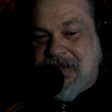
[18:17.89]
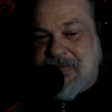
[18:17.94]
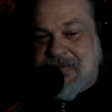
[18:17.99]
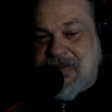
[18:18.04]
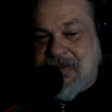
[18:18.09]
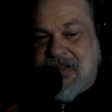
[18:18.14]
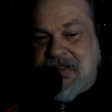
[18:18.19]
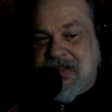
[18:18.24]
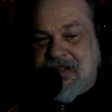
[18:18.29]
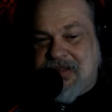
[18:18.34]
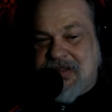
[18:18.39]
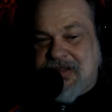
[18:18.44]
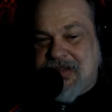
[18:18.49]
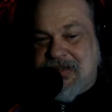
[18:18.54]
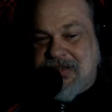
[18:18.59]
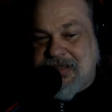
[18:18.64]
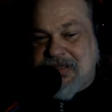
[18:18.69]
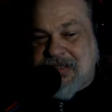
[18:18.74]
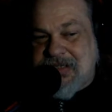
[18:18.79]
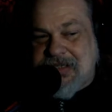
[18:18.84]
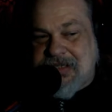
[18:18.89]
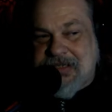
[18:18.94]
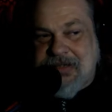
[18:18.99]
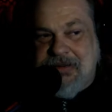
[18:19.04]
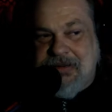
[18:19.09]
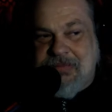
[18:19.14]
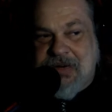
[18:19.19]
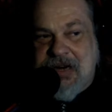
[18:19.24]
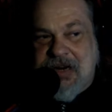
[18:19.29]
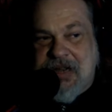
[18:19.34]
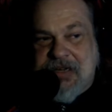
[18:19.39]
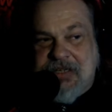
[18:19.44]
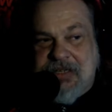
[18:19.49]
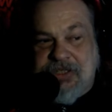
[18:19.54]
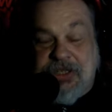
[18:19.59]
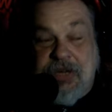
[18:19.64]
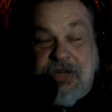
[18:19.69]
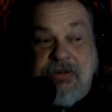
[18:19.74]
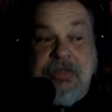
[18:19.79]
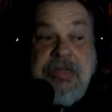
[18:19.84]
thing, and it's just gonna be like a
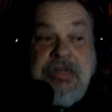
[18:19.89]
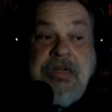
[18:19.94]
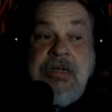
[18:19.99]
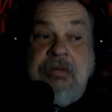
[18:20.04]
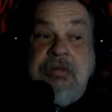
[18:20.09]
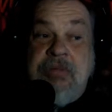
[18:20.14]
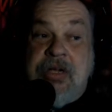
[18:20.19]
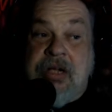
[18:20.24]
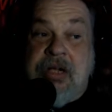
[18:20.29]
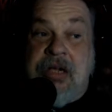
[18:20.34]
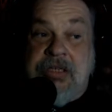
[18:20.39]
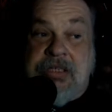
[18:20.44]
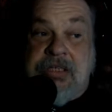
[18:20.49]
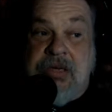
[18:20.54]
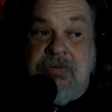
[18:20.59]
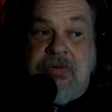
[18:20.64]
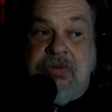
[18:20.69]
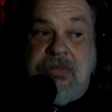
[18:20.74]
joke because